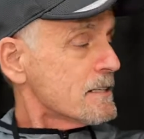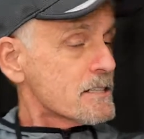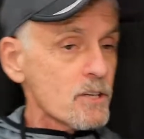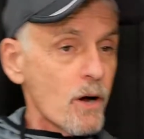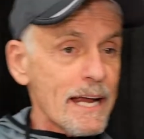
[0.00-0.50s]

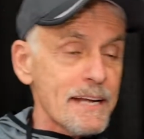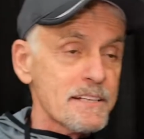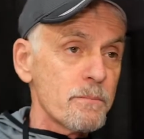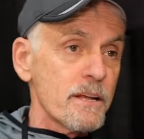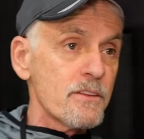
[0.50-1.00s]
So I
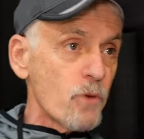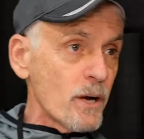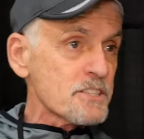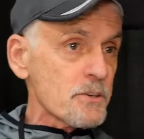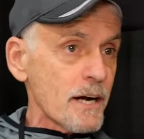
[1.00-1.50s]
get to be the
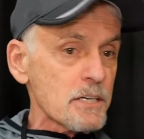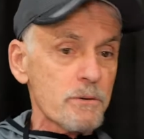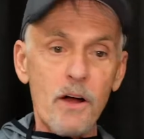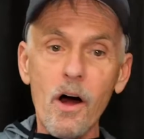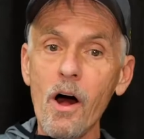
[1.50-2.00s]
voice director
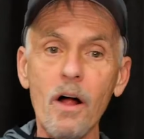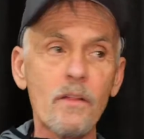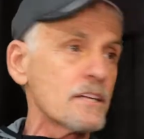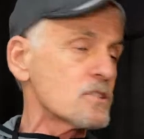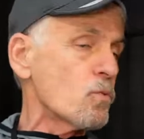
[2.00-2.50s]
with all
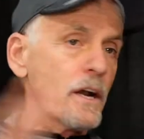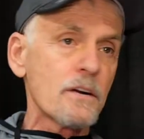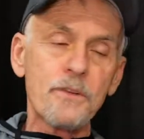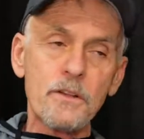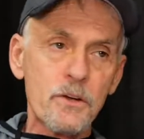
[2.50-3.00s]
these
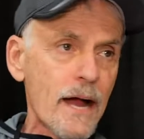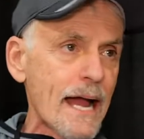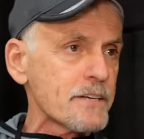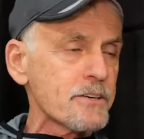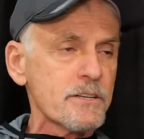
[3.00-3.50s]
wonderful new
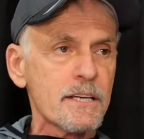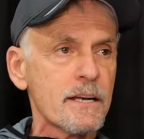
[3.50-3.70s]
actors,